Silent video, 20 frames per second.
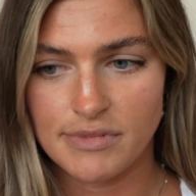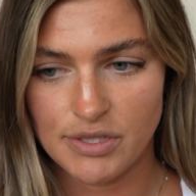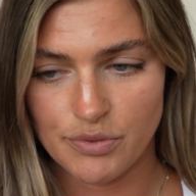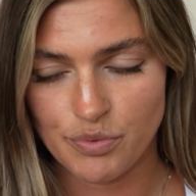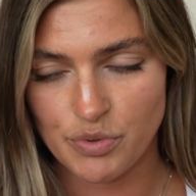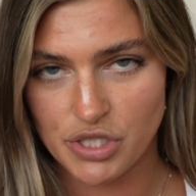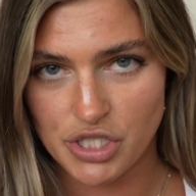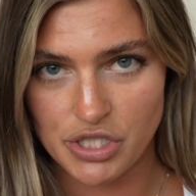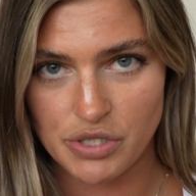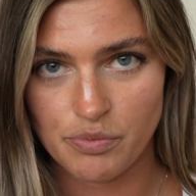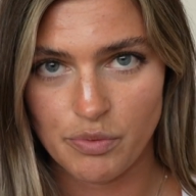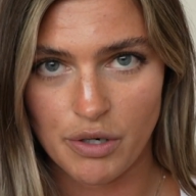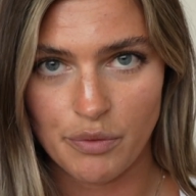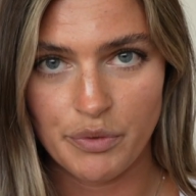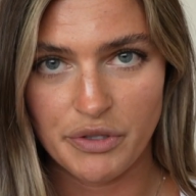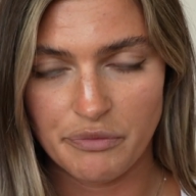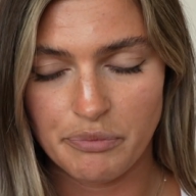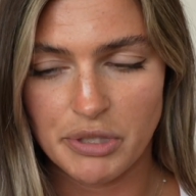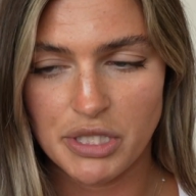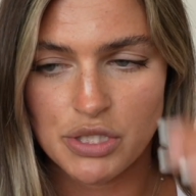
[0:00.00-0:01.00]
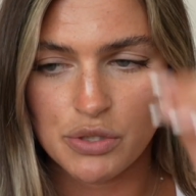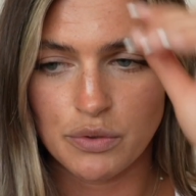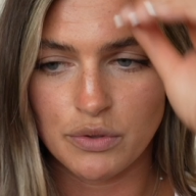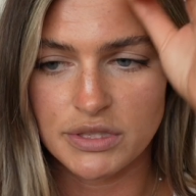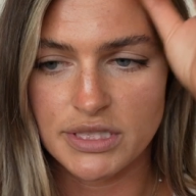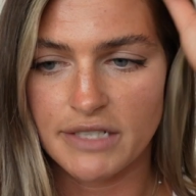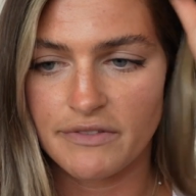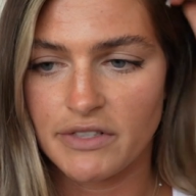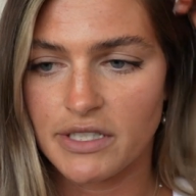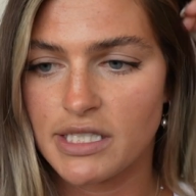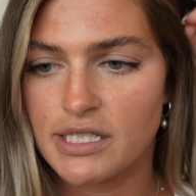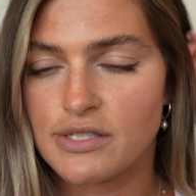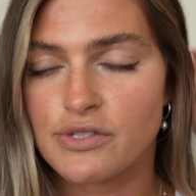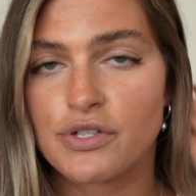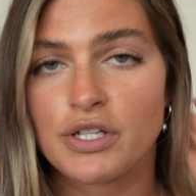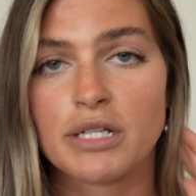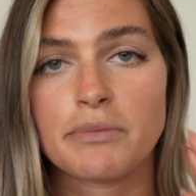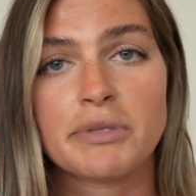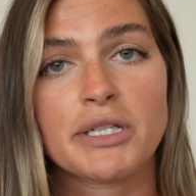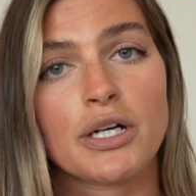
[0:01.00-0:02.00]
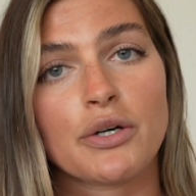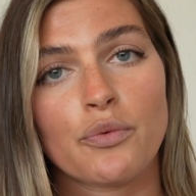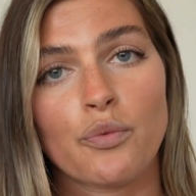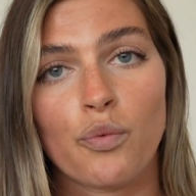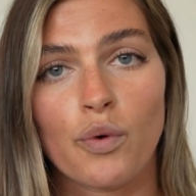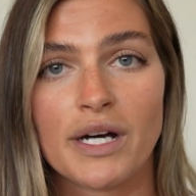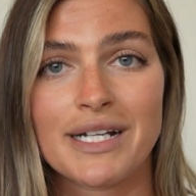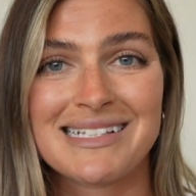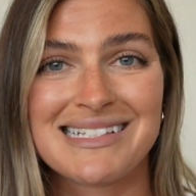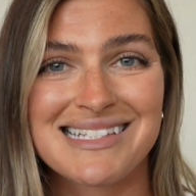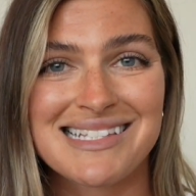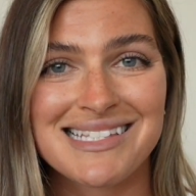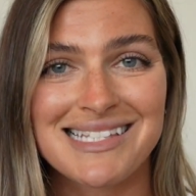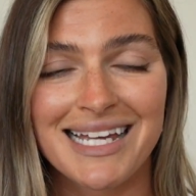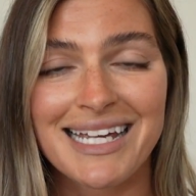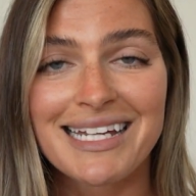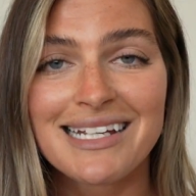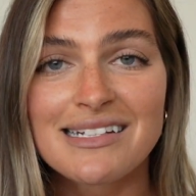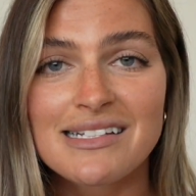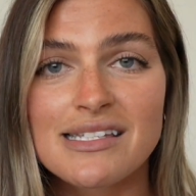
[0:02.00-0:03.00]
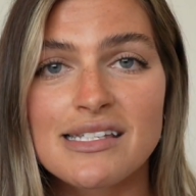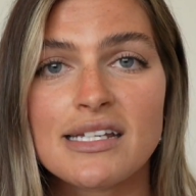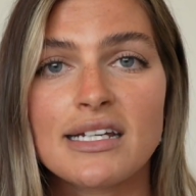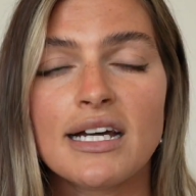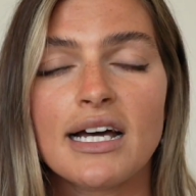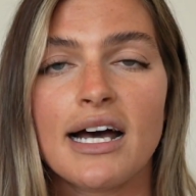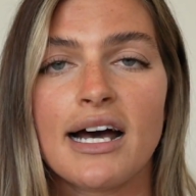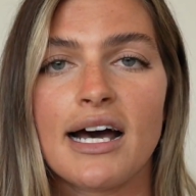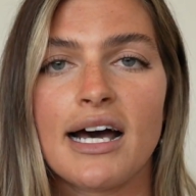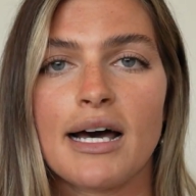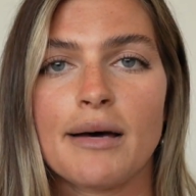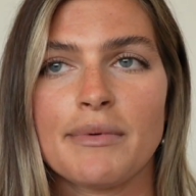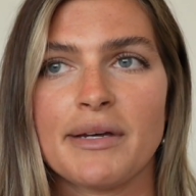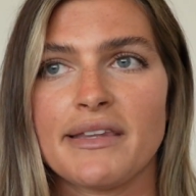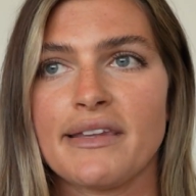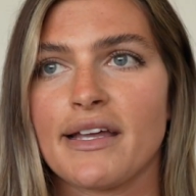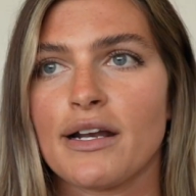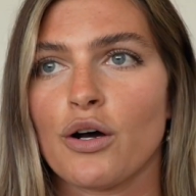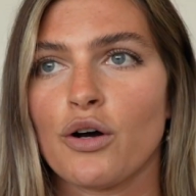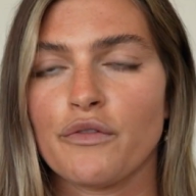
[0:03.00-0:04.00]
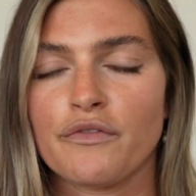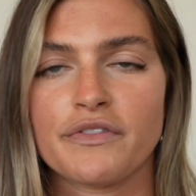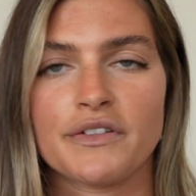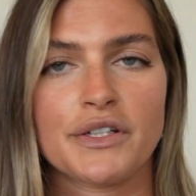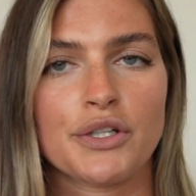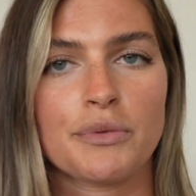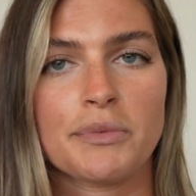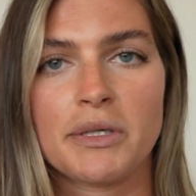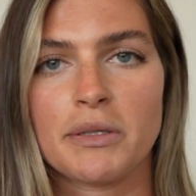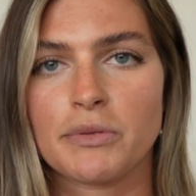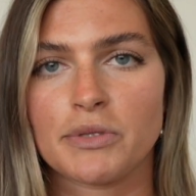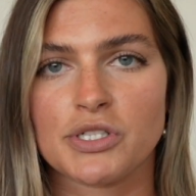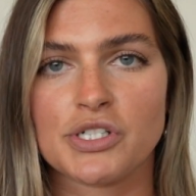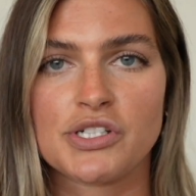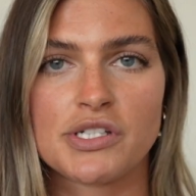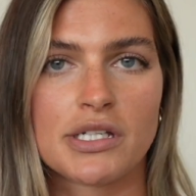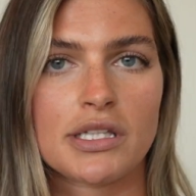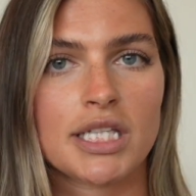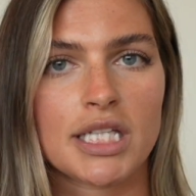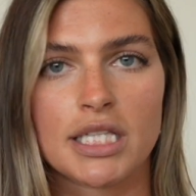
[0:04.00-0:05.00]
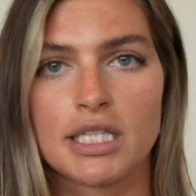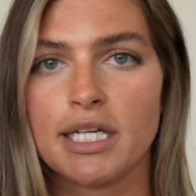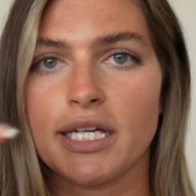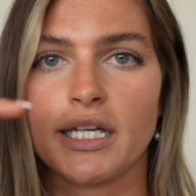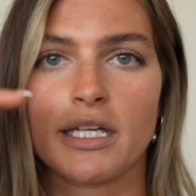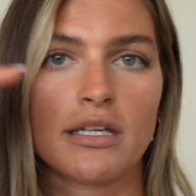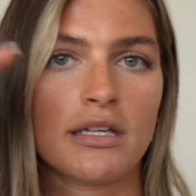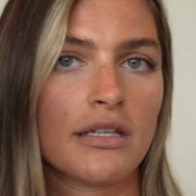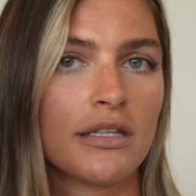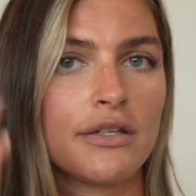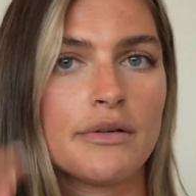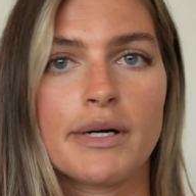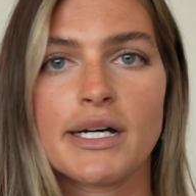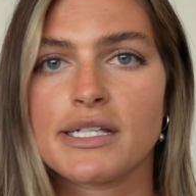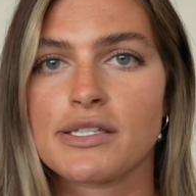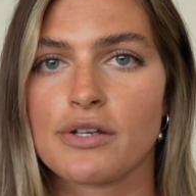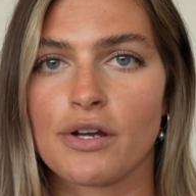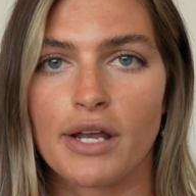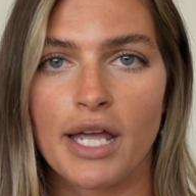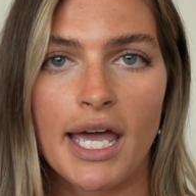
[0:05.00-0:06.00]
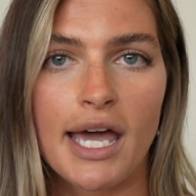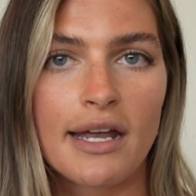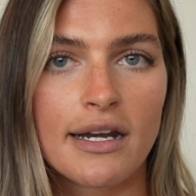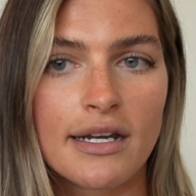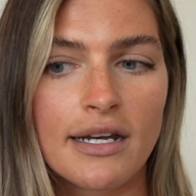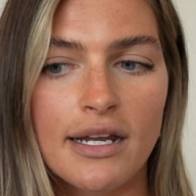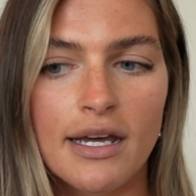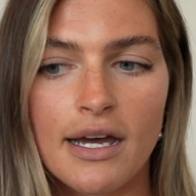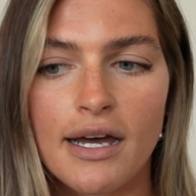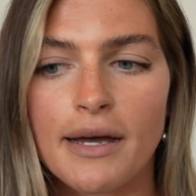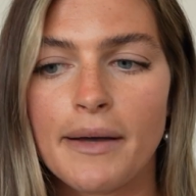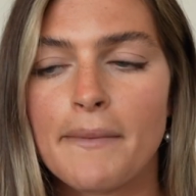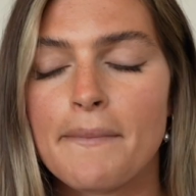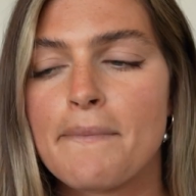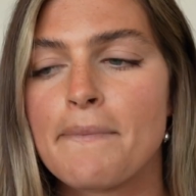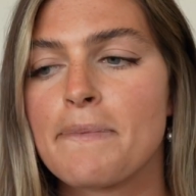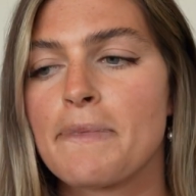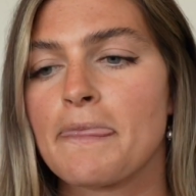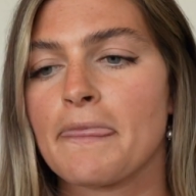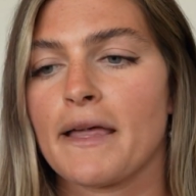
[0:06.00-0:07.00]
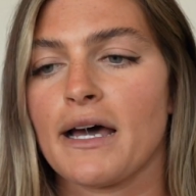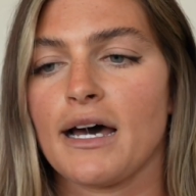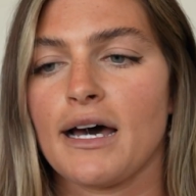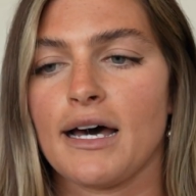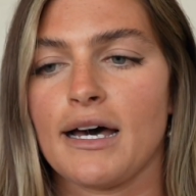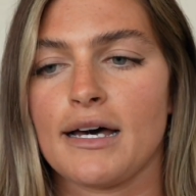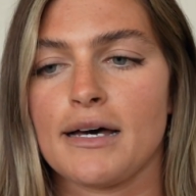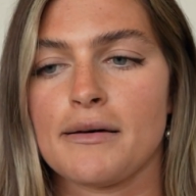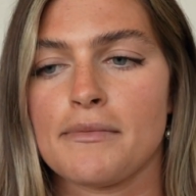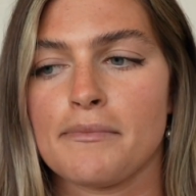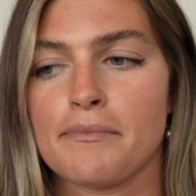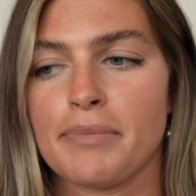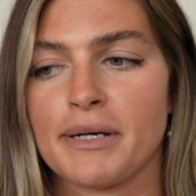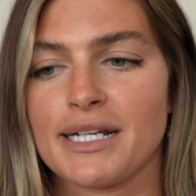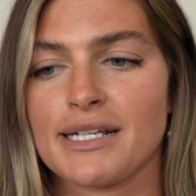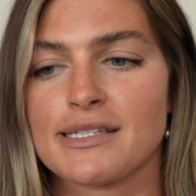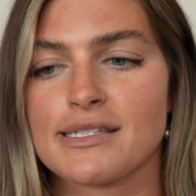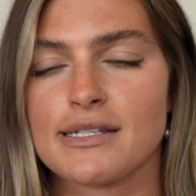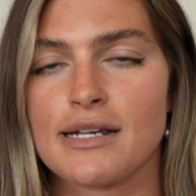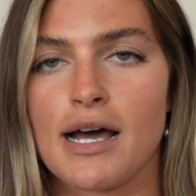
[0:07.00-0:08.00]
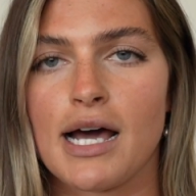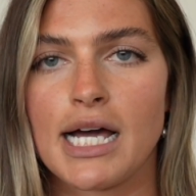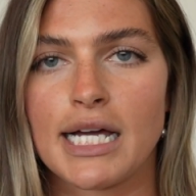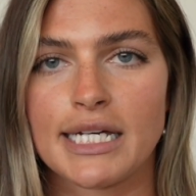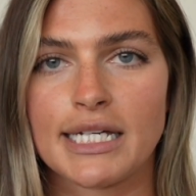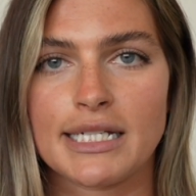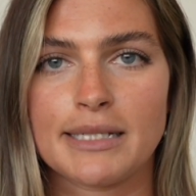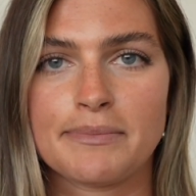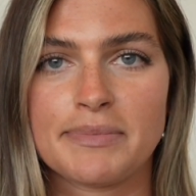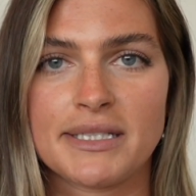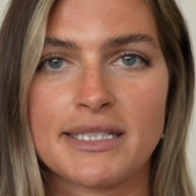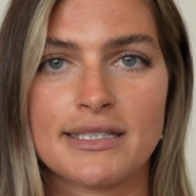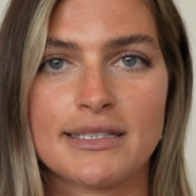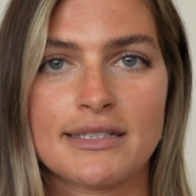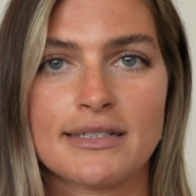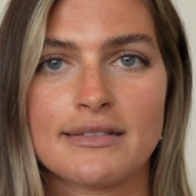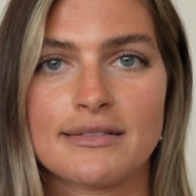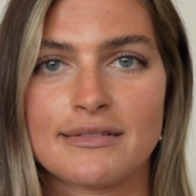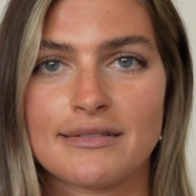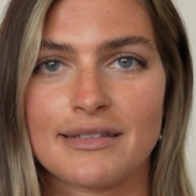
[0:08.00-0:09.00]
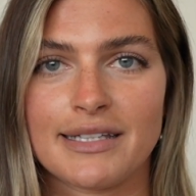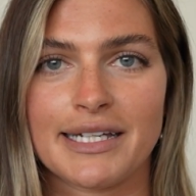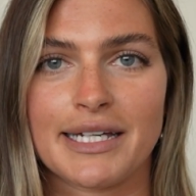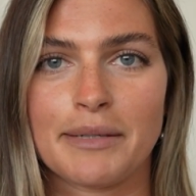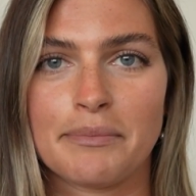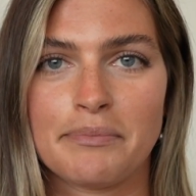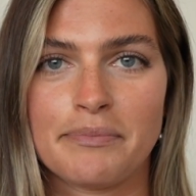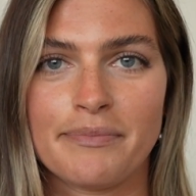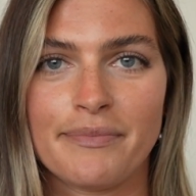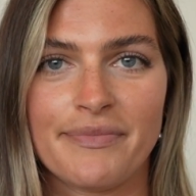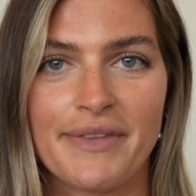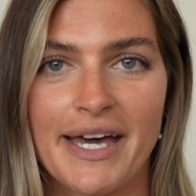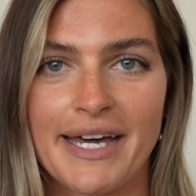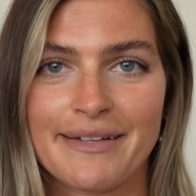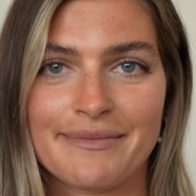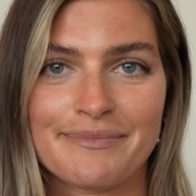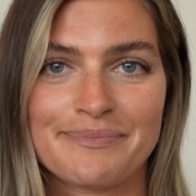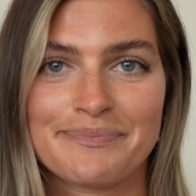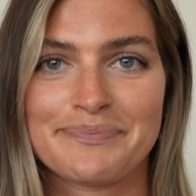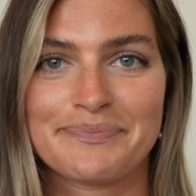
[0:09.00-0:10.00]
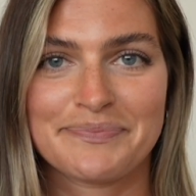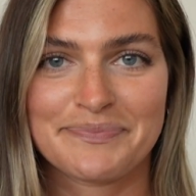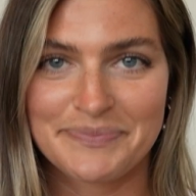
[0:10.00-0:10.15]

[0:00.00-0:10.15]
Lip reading: which is what we've been told, everything's going to be on one site, and then hopefully you'll be able to just click like US or Canada, but it's not going to be like that